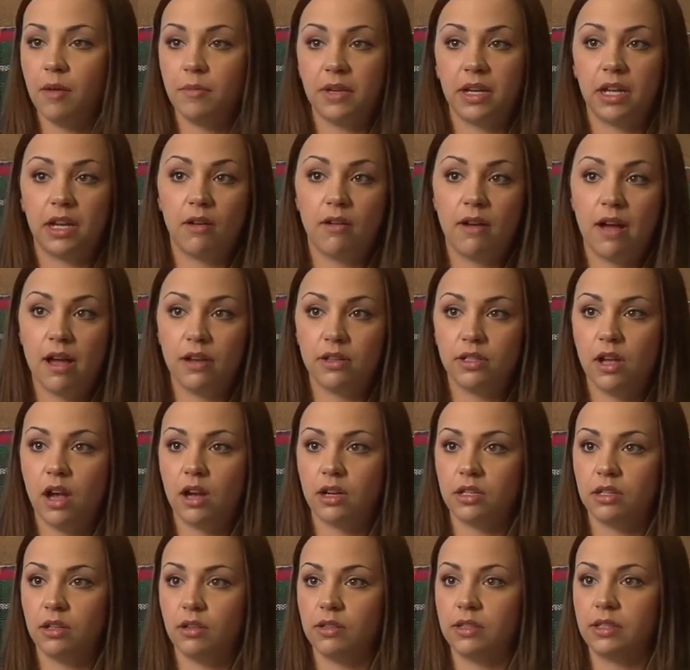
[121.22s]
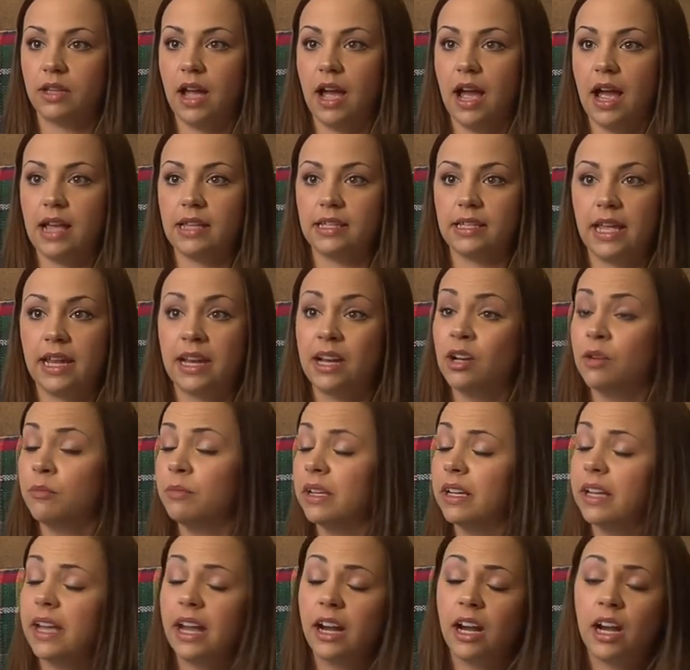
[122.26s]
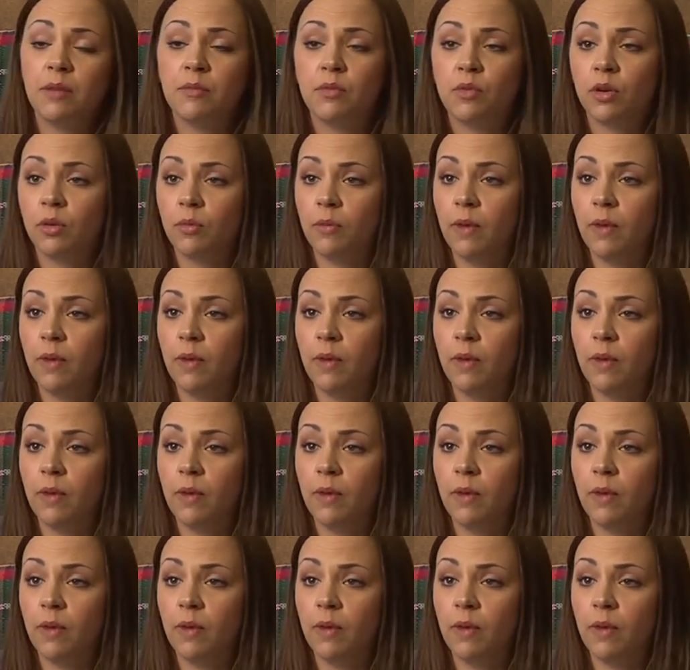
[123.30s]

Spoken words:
I'm going to go out and talk to those guys, and it'll carry more